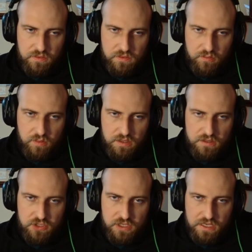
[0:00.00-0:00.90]
So I want to
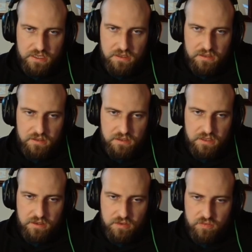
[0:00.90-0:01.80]
check
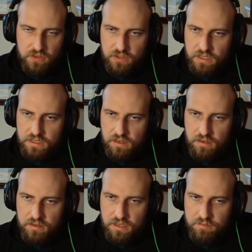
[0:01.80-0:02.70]
king over, and
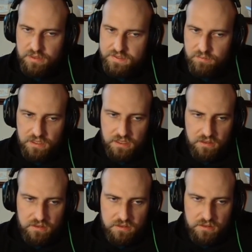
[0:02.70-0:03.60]
then did I miss something here?